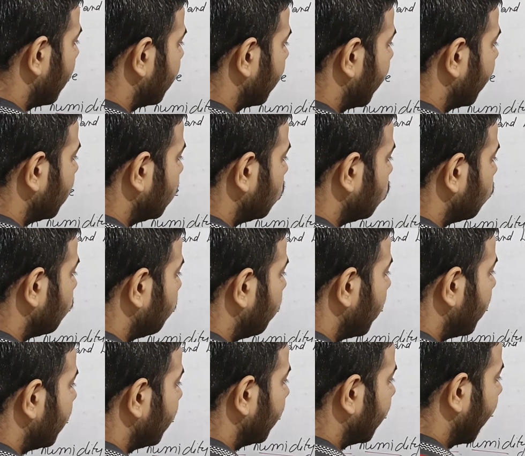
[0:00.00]
10 to
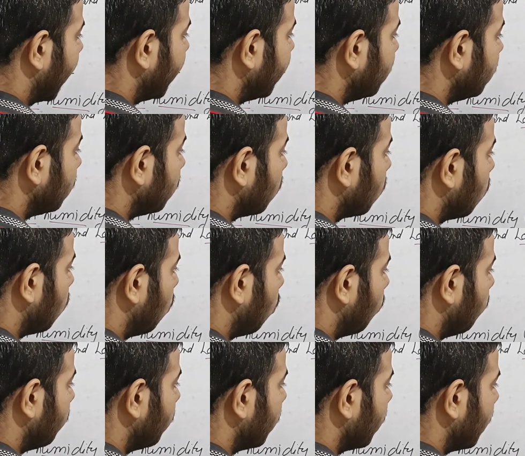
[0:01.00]
per 9
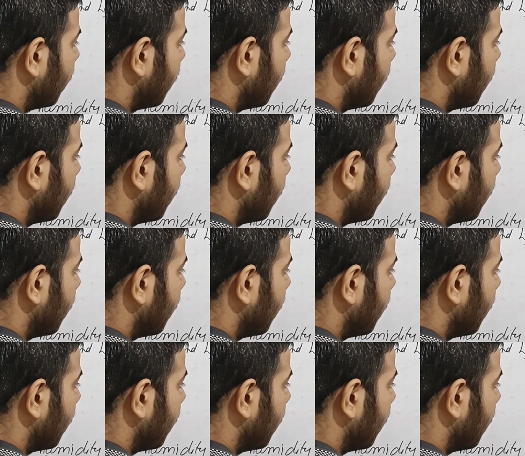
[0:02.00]
ohm